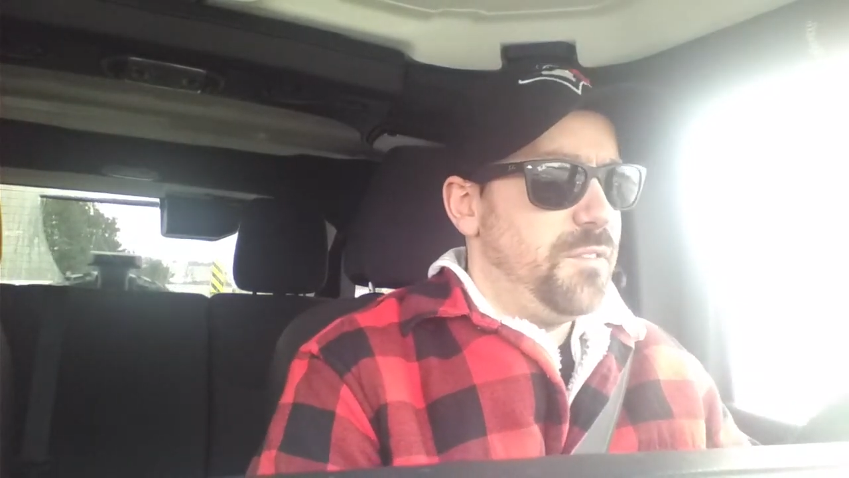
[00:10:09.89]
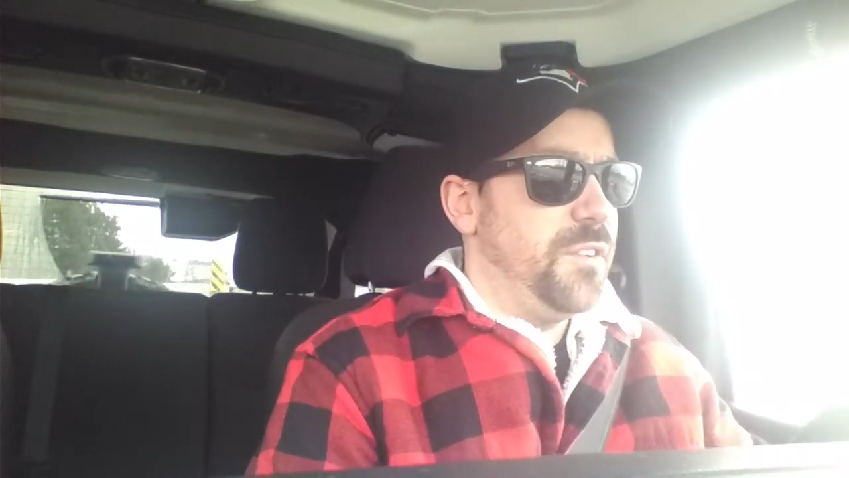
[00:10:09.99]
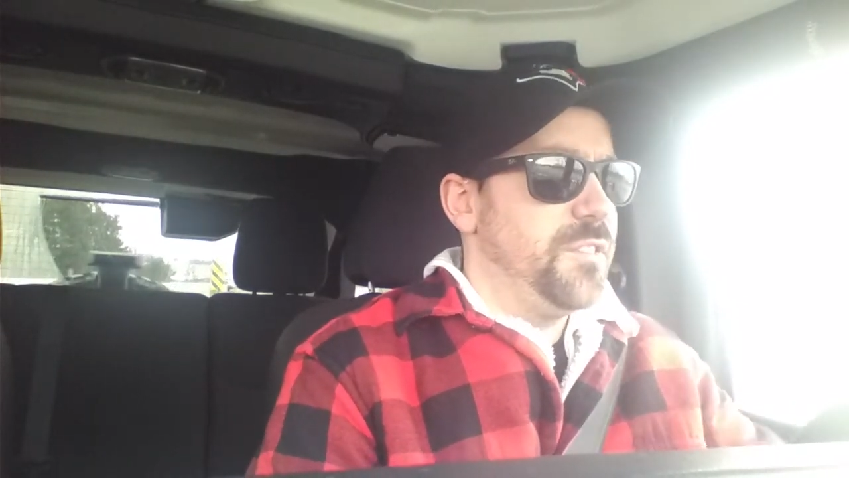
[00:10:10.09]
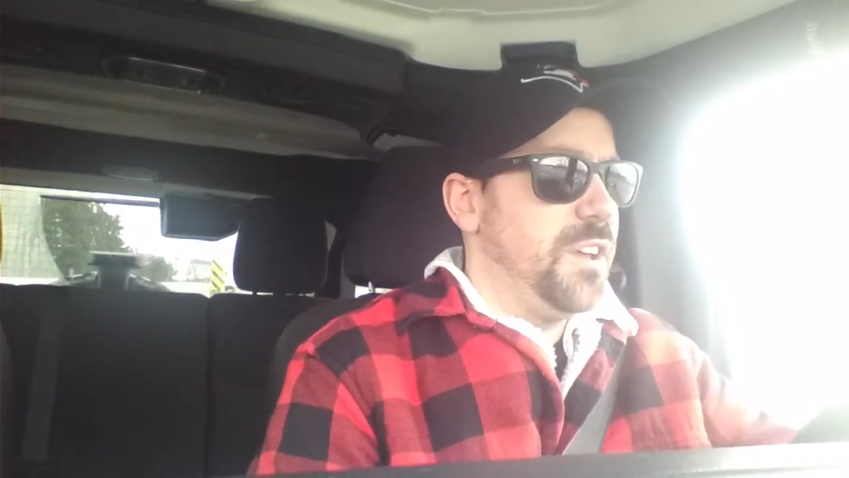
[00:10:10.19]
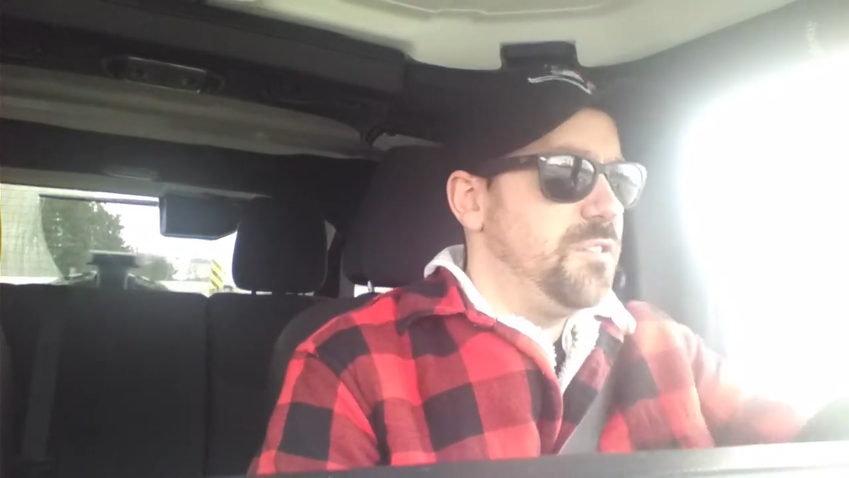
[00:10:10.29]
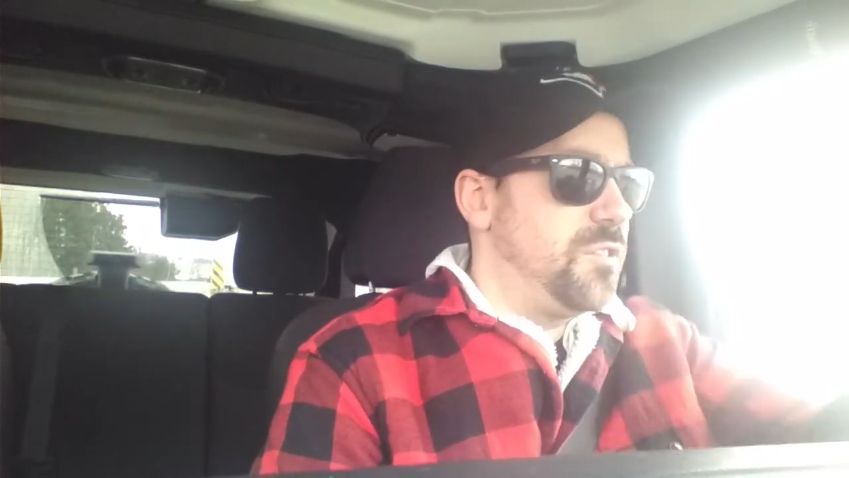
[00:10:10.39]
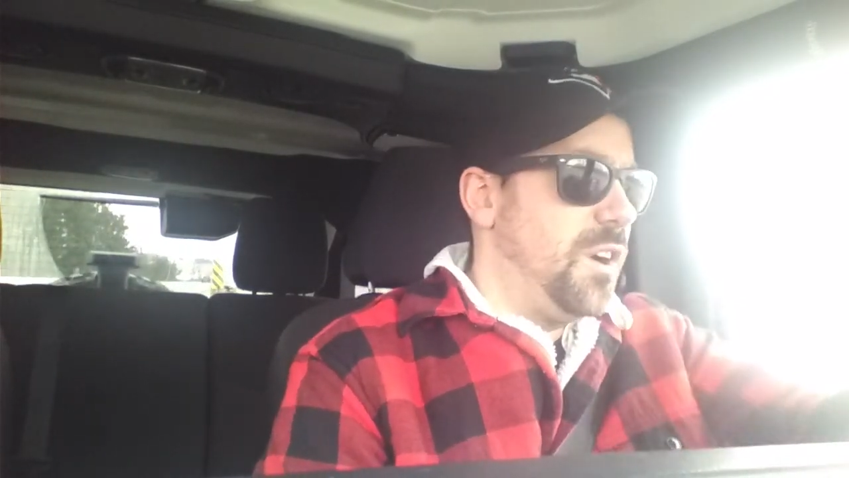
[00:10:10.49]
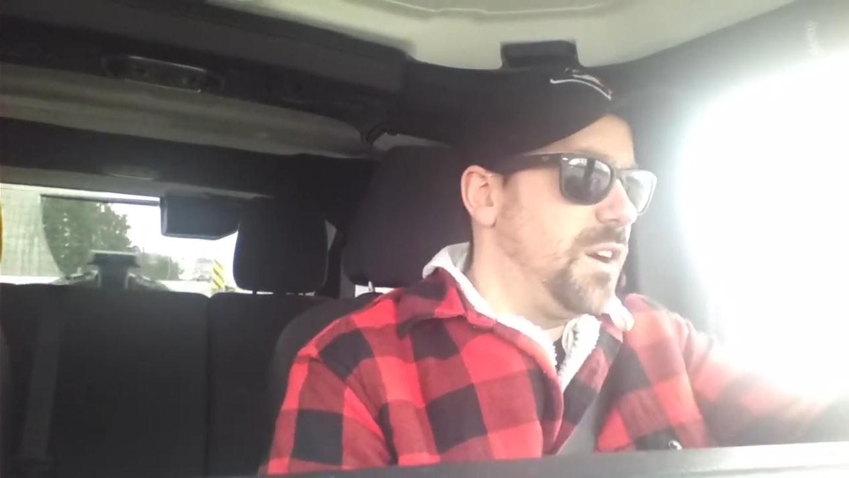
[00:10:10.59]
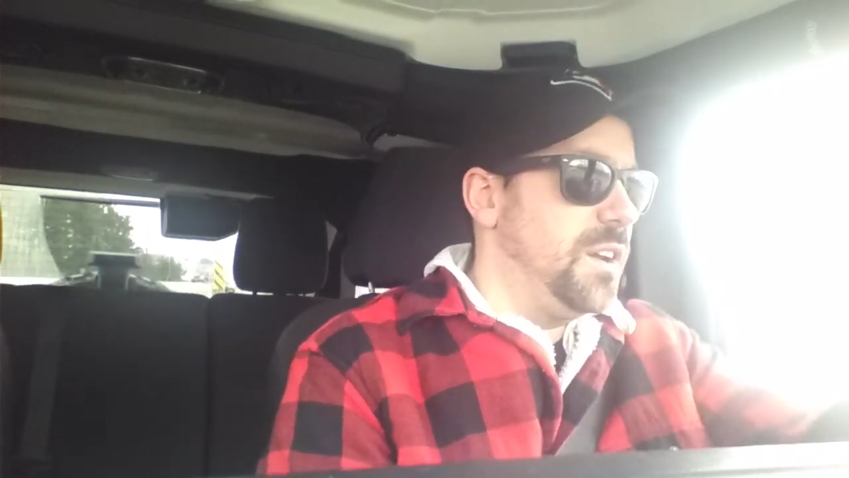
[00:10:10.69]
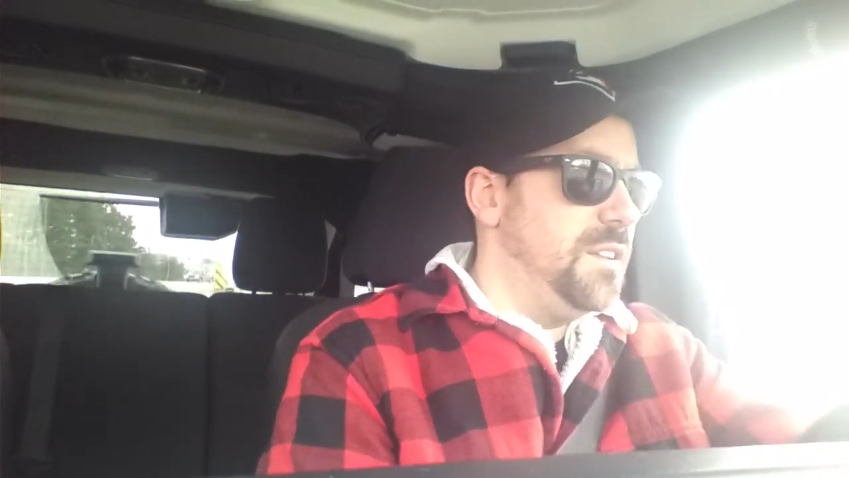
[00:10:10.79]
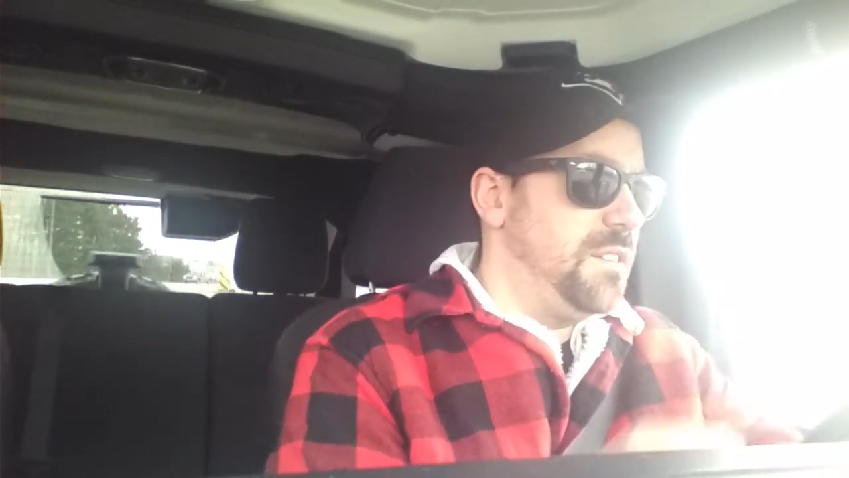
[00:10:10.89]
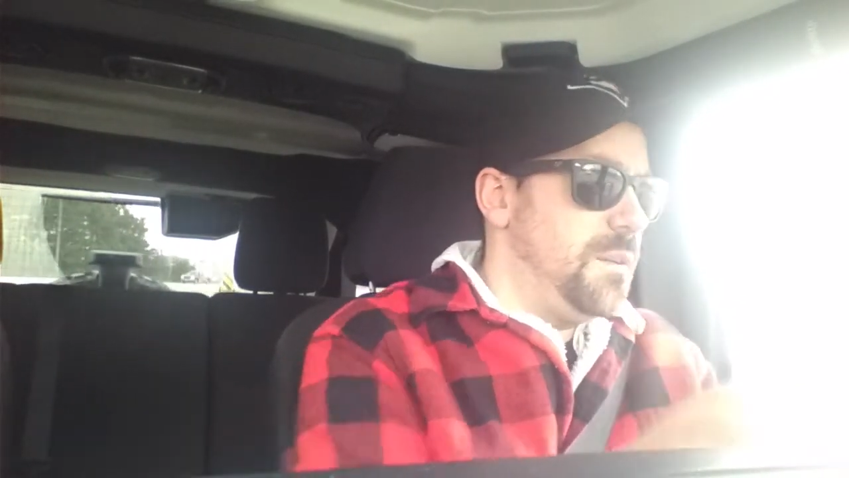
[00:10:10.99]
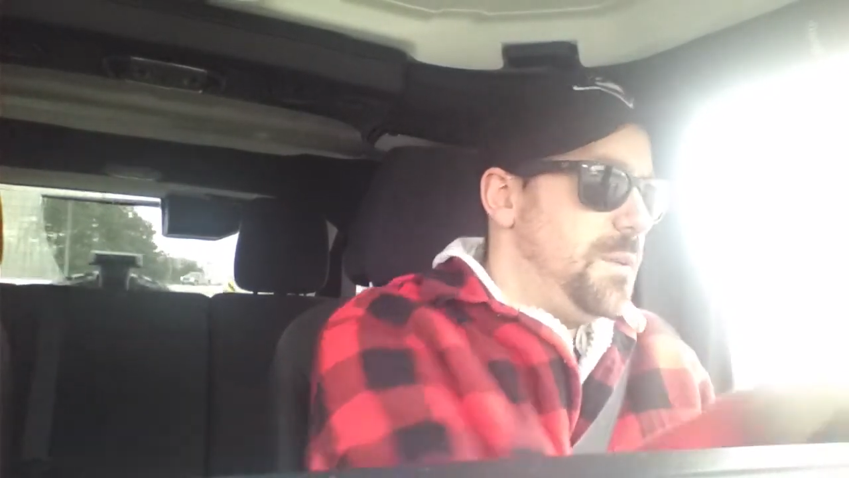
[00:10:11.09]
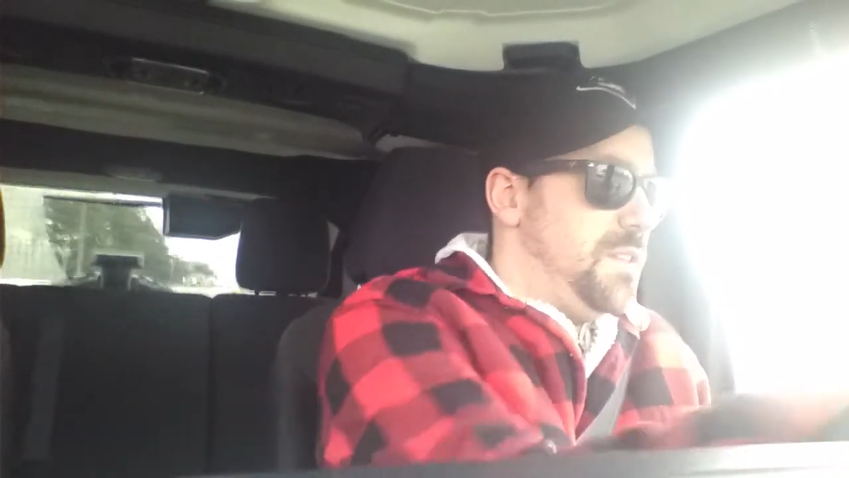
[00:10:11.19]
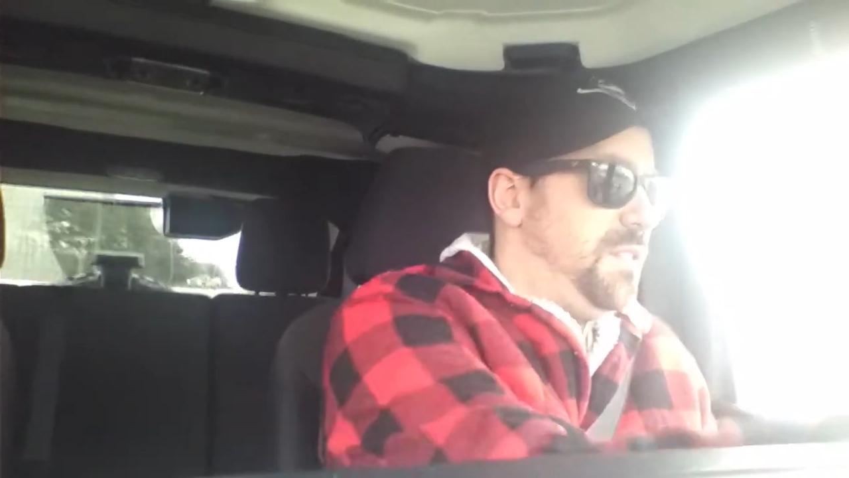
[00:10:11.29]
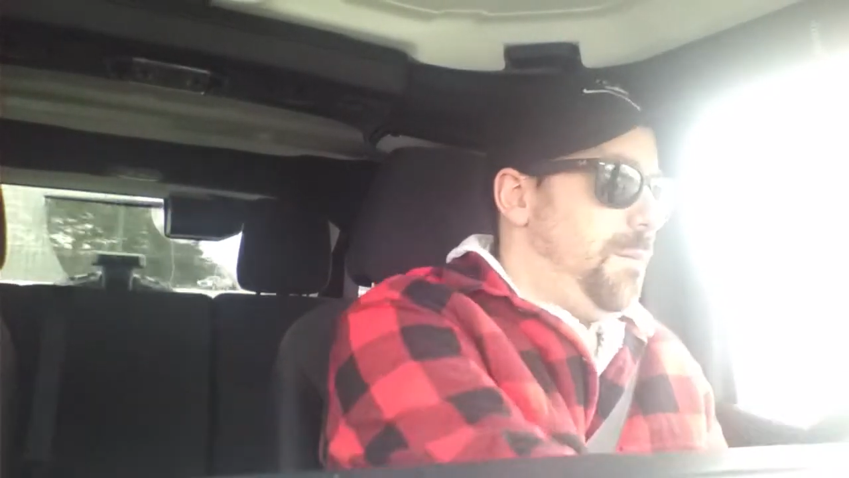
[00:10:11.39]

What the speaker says: full-size truck, it's going to be the same